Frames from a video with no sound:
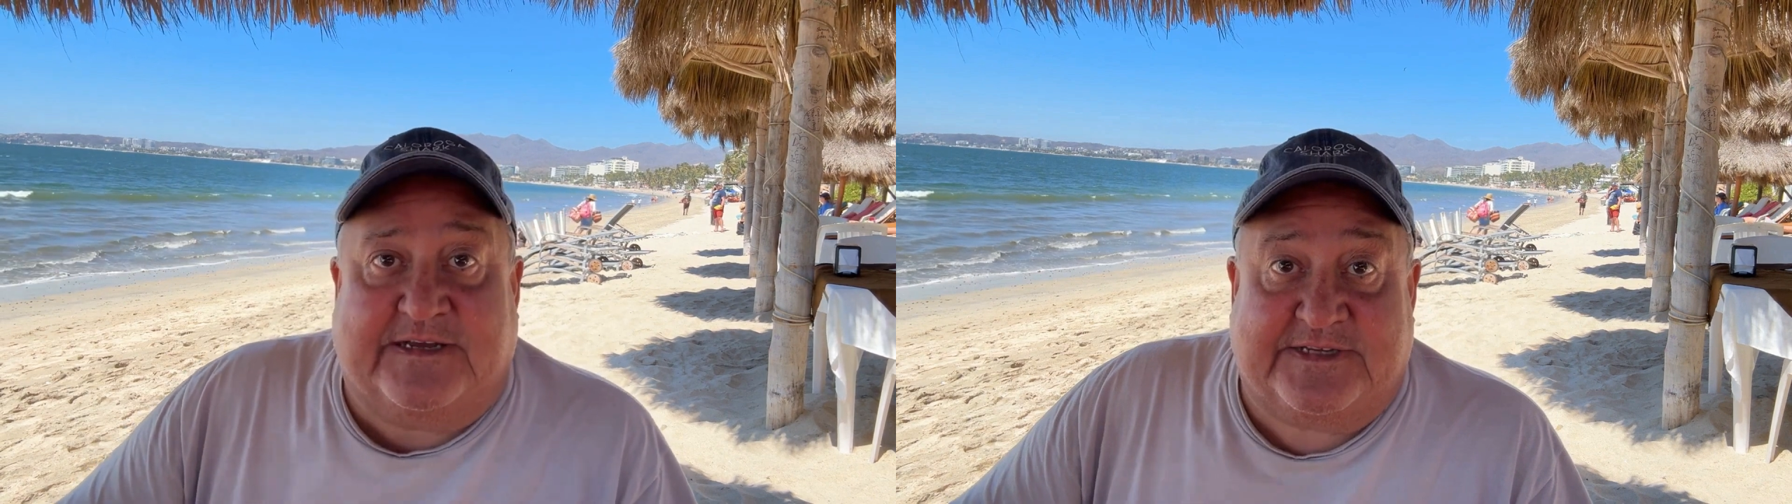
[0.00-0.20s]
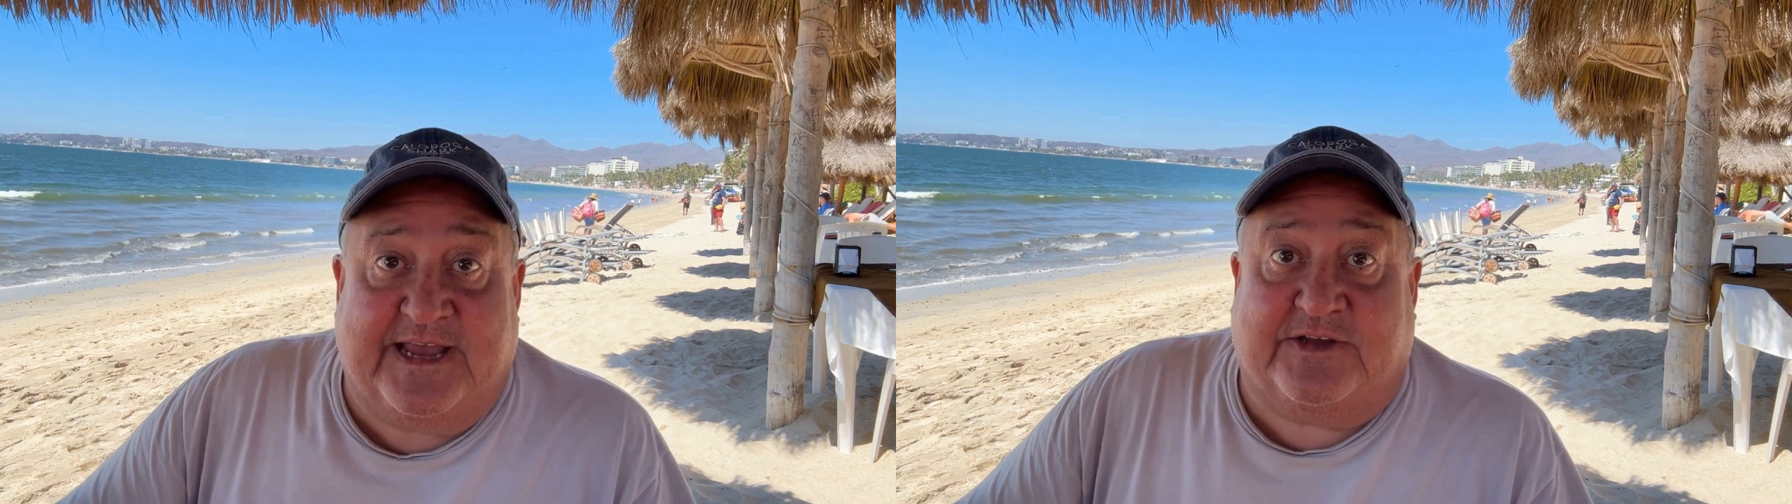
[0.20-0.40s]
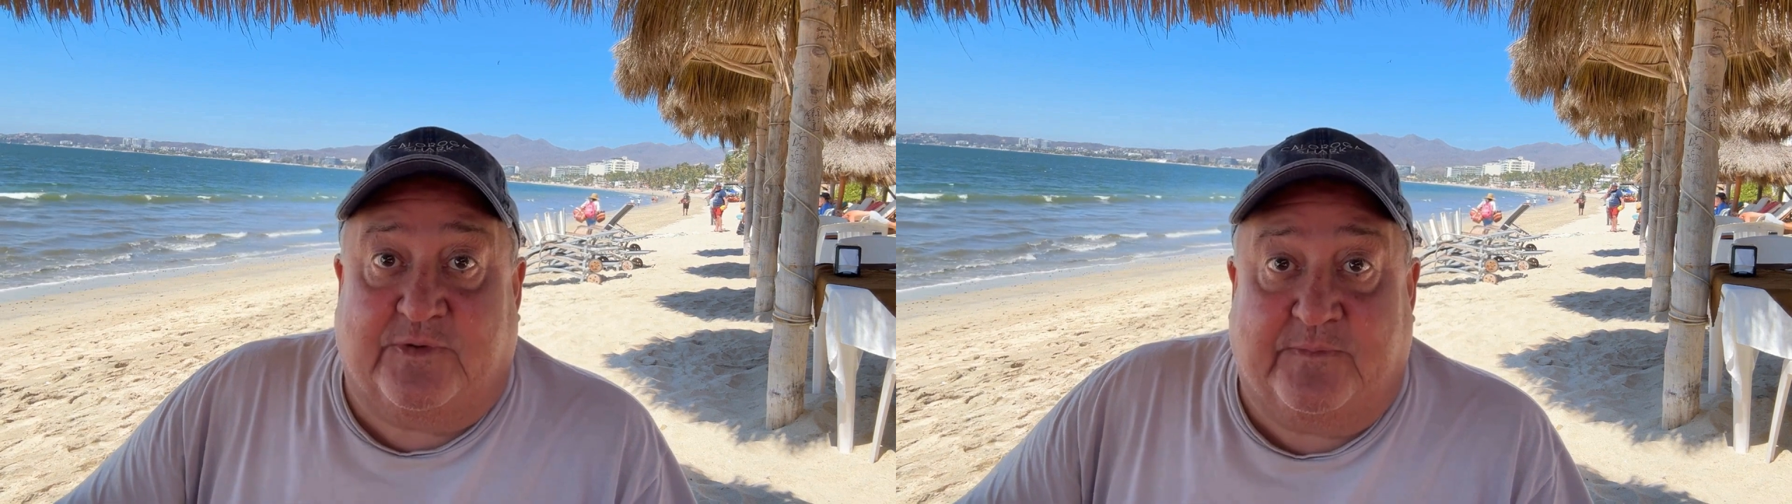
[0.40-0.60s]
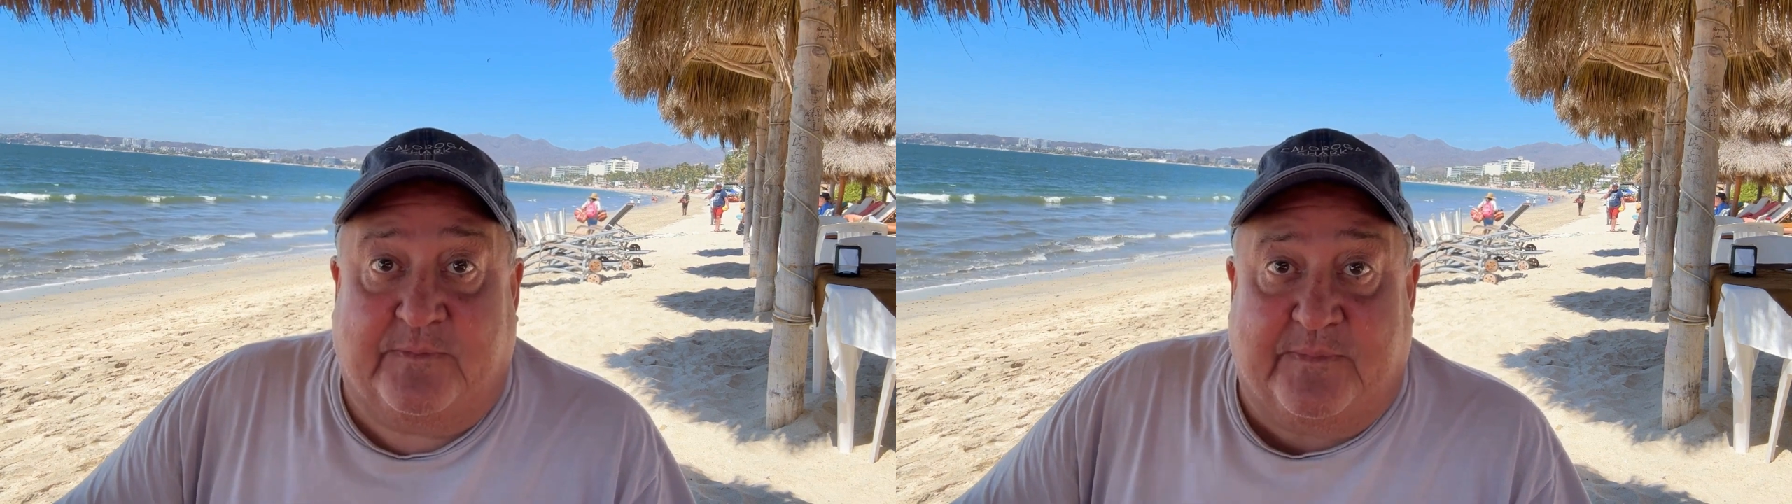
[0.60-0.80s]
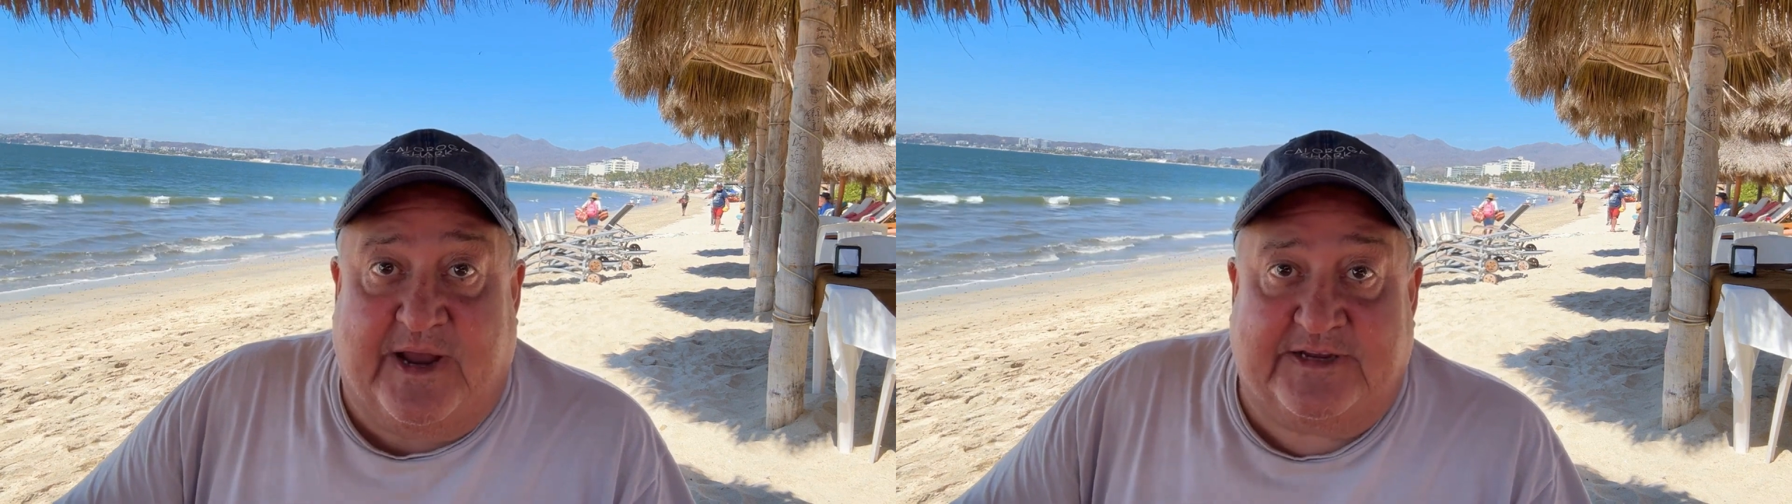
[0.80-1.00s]
Daniel
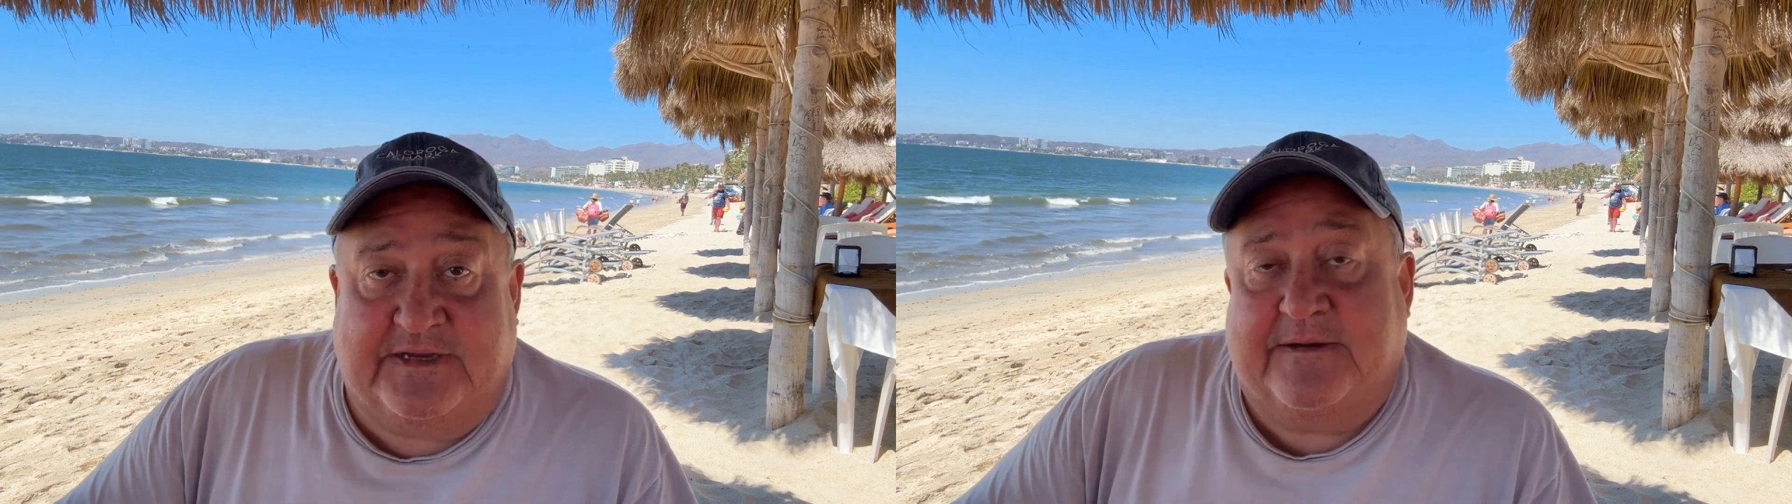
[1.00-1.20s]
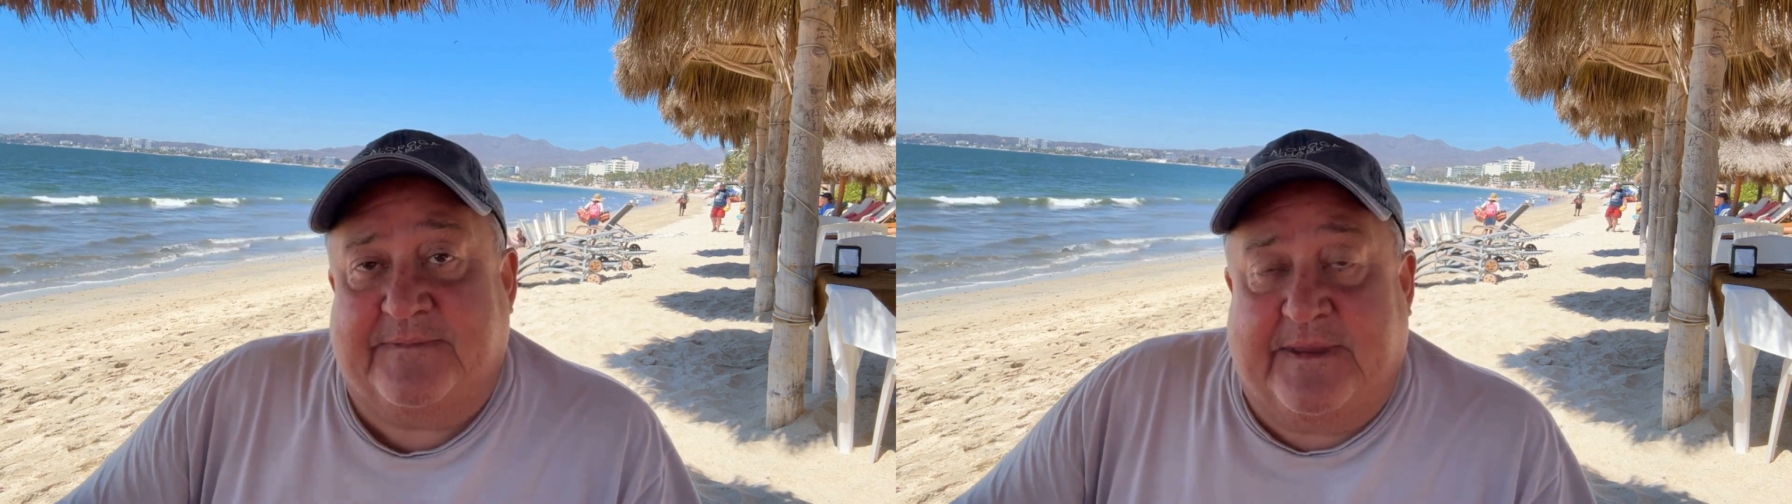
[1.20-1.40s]
Martin.